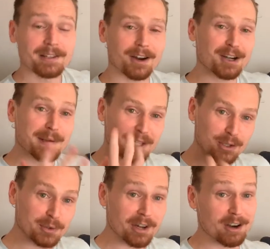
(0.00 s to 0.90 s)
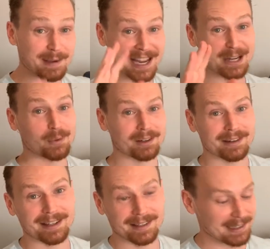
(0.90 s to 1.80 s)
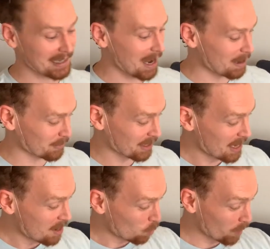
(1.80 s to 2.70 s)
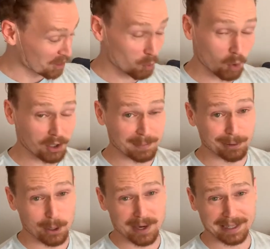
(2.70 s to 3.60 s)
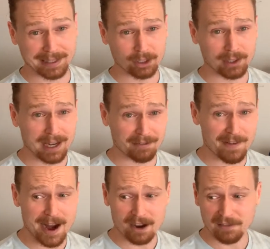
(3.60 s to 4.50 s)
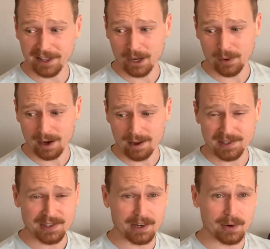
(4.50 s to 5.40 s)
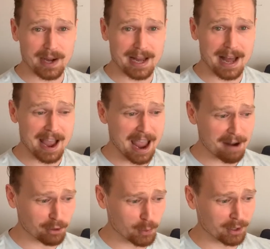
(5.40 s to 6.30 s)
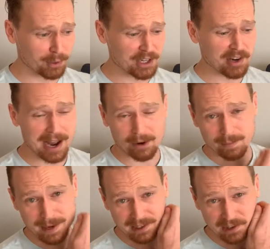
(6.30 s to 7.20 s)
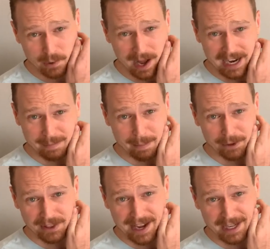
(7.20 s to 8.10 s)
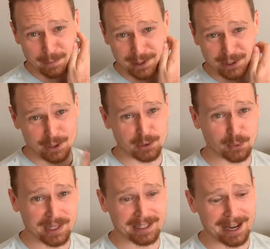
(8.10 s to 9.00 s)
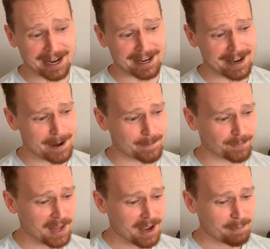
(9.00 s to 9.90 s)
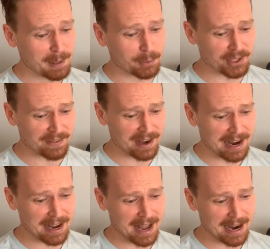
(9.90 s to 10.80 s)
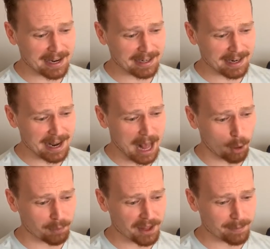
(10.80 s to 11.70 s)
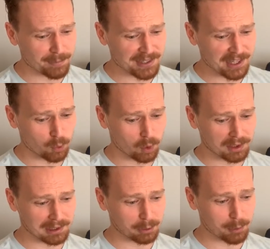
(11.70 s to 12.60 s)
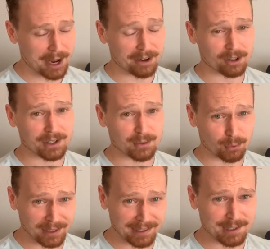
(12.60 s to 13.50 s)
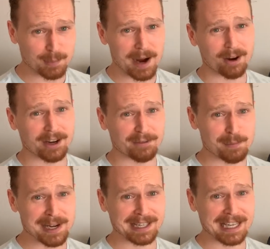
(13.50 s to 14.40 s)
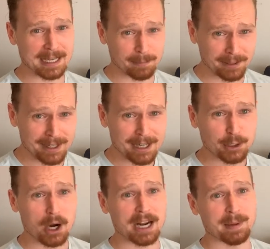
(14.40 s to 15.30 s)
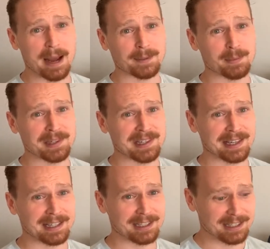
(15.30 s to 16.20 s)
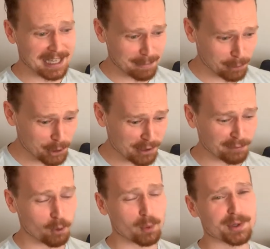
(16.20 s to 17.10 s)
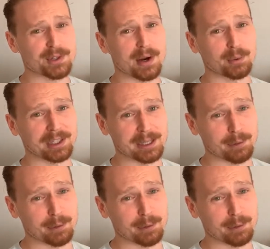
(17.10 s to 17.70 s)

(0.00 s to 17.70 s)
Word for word: hard to be you. It's hard to be anyone in these times, with the world imploding and literally on fire and everything going on. So everyone reaching out and being so kind to my birthday has been so sweet. And people saying that I help them see the world a little brighter is really inspiring for me to keep trying to be optimistic and keep pushing forward. So I really